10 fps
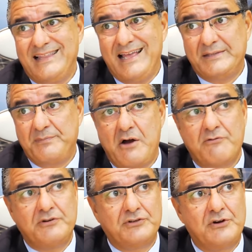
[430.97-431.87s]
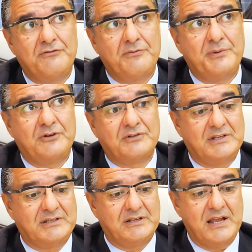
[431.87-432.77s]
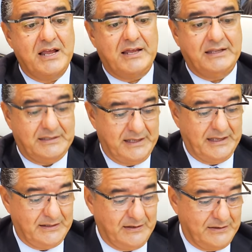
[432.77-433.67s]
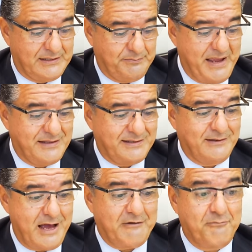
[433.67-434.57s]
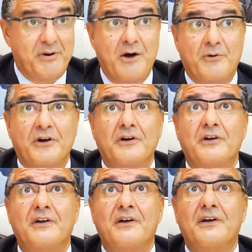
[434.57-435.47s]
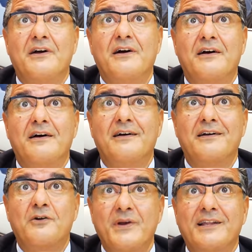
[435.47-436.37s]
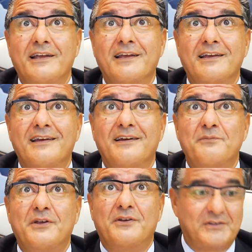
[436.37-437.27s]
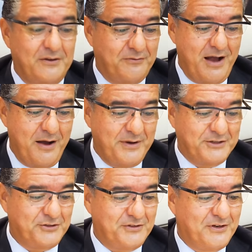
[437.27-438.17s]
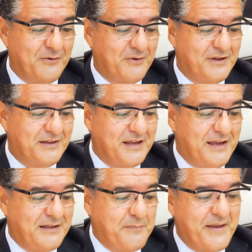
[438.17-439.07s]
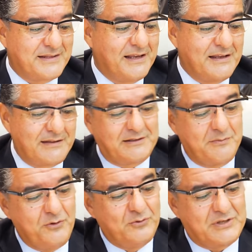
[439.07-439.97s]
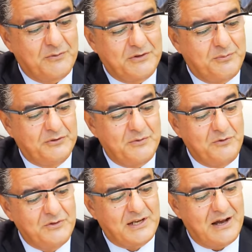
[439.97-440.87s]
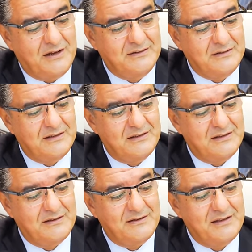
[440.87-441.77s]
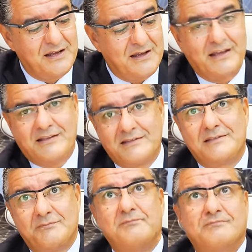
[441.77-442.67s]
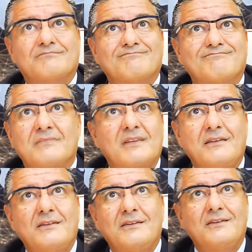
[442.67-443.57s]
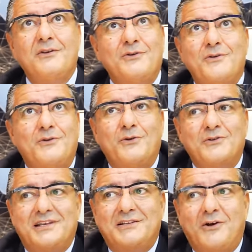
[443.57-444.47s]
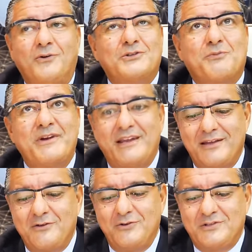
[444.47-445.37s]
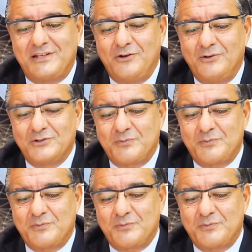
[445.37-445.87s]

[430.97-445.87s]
less power reserve because it it, it spends a lot of power uh, quickly because right. of how much you know it, it, depends like the music when you put the music on the it's using the main spring using right? the whole spring, the using the whole